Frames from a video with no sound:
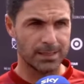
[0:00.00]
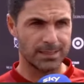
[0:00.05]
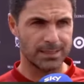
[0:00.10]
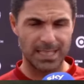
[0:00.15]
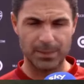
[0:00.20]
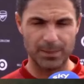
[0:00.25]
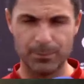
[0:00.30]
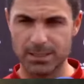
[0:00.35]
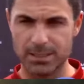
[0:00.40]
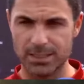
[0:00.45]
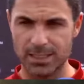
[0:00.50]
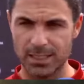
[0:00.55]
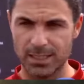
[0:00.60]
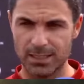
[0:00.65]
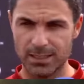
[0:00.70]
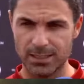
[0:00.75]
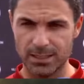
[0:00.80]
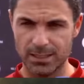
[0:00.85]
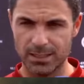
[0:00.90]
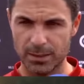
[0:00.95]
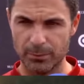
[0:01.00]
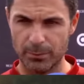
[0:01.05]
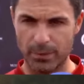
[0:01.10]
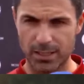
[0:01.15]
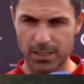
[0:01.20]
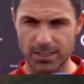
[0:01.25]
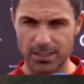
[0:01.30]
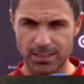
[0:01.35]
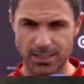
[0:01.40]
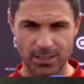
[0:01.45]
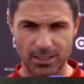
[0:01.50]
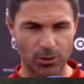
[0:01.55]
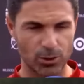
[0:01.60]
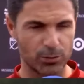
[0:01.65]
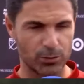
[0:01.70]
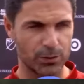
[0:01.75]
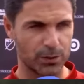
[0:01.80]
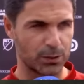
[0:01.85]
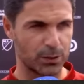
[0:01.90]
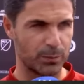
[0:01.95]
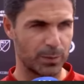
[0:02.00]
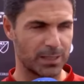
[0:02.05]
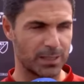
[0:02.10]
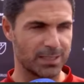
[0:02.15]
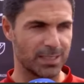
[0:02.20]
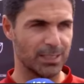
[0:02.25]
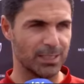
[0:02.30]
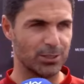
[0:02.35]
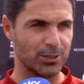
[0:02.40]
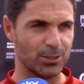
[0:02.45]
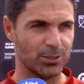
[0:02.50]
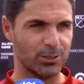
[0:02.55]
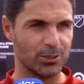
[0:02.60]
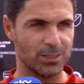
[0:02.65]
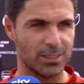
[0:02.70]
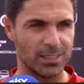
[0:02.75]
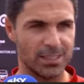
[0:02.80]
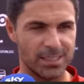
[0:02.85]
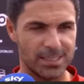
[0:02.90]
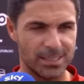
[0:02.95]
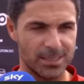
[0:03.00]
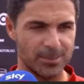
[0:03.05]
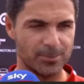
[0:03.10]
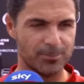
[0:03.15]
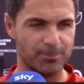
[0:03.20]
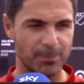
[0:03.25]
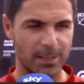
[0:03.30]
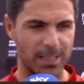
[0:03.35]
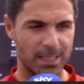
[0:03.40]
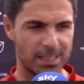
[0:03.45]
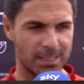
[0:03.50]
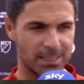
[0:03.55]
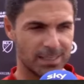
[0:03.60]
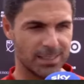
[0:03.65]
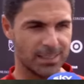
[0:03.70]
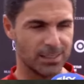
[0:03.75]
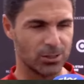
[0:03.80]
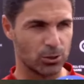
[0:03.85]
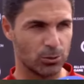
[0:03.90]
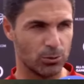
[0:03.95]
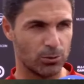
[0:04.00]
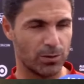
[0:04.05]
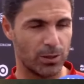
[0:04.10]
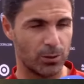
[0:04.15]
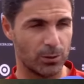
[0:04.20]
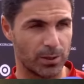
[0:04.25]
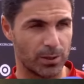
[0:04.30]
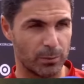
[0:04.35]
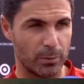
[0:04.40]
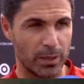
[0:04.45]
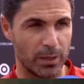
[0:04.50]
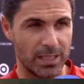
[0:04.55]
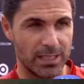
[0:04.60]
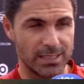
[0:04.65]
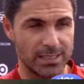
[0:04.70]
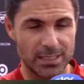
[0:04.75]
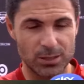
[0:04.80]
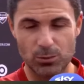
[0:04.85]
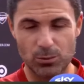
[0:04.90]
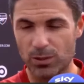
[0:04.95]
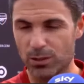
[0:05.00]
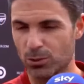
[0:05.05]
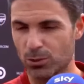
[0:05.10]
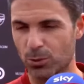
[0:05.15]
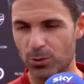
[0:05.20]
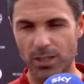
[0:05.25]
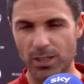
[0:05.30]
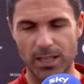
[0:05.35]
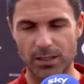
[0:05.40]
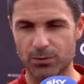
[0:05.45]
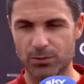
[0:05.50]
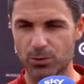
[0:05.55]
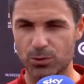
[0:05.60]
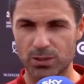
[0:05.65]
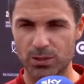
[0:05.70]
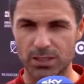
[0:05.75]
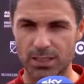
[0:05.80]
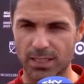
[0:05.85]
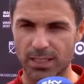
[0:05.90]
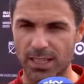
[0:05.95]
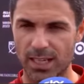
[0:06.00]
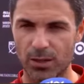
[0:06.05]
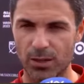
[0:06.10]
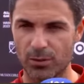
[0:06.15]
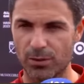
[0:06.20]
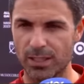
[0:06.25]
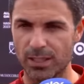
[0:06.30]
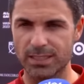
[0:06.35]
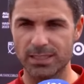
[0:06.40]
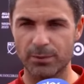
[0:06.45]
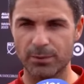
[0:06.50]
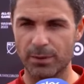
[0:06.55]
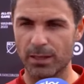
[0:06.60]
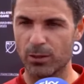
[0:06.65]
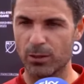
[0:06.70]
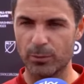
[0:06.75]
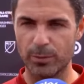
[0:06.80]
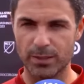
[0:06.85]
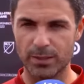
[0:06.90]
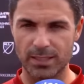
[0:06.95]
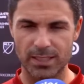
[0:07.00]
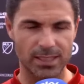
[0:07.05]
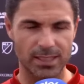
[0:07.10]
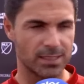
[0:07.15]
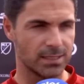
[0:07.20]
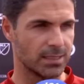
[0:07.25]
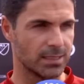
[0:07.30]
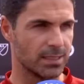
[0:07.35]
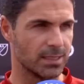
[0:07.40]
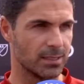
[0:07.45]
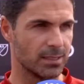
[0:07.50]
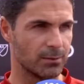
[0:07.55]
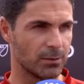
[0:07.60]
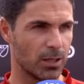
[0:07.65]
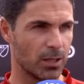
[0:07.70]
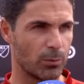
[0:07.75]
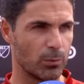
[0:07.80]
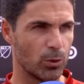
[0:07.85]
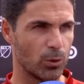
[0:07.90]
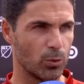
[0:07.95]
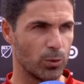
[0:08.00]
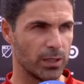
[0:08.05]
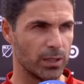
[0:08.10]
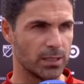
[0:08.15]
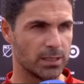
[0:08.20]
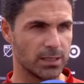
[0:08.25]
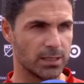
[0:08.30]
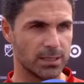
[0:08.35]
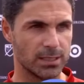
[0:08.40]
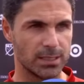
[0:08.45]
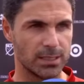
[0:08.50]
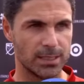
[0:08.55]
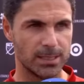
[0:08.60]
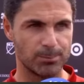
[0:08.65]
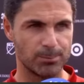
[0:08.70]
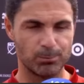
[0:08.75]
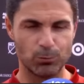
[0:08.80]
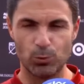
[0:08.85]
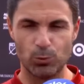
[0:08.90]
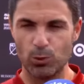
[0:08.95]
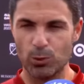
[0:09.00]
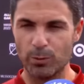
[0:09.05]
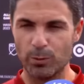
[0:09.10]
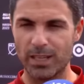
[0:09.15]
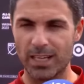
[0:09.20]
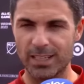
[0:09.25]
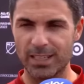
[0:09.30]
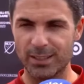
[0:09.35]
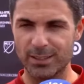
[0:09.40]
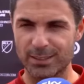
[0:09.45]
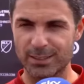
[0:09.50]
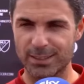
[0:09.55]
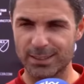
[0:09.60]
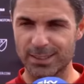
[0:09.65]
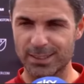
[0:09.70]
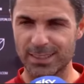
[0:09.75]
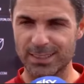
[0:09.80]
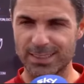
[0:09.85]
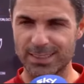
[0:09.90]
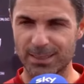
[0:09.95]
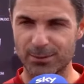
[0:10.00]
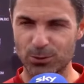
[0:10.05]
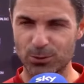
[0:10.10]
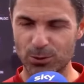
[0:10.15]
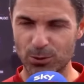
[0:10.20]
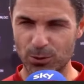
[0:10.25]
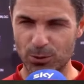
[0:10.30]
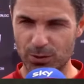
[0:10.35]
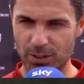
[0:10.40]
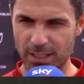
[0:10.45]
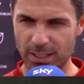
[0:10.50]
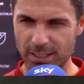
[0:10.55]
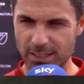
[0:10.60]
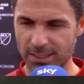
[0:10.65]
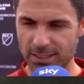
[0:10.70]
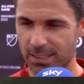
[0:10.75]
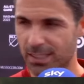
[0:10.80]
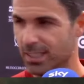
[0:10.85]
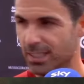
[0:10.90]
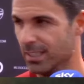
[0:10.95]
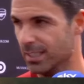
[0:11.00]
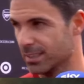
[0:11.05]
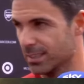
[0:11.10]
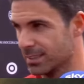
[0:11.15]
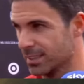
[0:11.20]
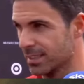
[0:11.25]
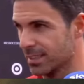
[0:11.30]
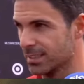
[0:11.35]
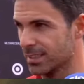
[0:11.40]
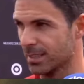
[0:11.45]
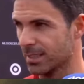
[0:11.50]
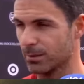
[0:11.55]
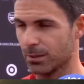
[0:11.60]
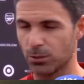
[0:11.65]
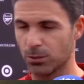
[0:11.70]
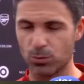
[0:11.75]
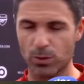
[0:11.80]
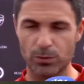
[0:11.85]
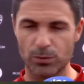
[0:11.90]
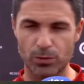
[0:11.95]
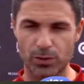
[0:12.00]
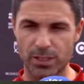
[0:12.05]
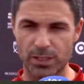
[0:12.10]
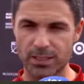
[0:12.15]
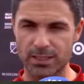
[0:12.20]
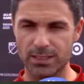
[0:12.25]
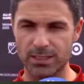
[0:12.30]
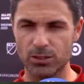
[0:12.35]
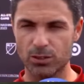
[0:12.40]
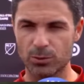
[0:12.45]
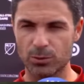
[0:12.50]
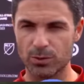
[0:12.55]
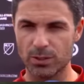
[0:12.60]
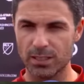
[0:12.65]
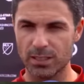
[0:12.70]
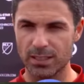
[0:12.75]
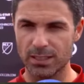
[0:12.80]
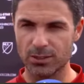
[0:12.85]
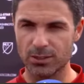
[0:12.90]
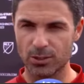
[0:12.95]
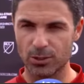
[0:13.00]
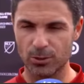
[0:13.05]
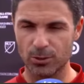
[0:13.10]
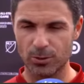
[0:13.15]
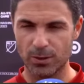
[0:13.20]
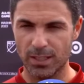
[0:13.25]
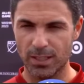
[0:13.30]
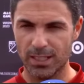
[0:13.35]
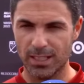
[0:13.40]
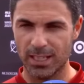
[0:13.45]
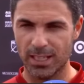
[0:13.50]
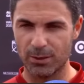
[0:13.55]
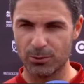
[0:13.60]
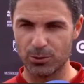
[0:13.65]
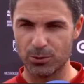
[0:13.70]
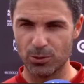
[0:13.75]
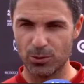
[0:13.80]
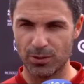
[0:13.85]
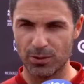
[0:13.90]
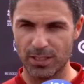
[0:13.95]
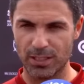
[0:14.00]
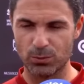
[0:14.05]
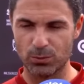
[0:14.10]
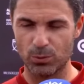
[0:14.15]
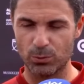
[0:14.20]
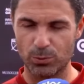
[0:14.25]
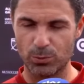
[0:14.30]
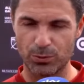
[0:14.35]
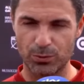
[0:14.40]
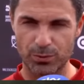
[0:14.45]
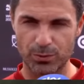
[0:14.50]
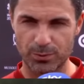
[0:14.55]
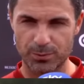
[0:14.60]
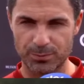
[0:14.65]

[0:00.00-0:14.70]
time is still in the market and a lot of expectations are in some of our players as well. So we'll have to see and how things develop in the next couple of weeks. And we'll be alert. It's still time to do things. It's still time as well for exit, obviously. So I'm sure things will move.